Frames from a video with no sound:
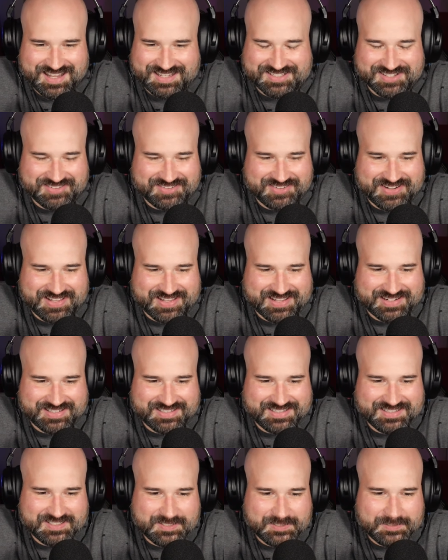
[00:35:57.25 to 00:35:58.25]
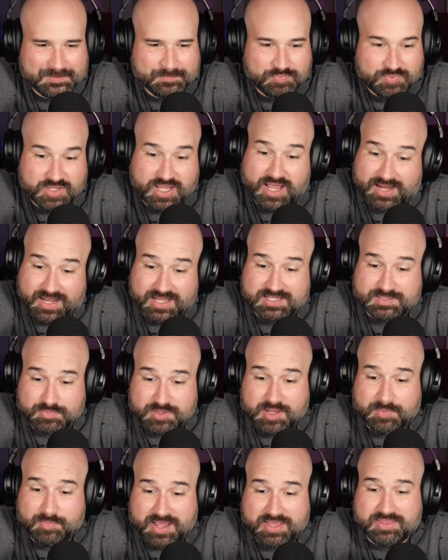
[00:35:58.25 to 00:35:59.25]
I don't Money. know either. Yeah, I guess
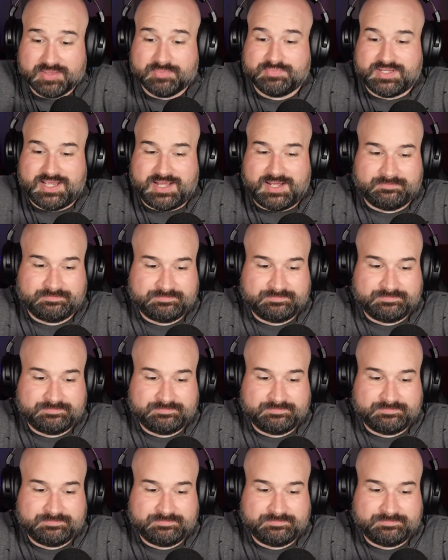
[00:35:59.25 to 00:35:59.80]
you pay them. Yeah.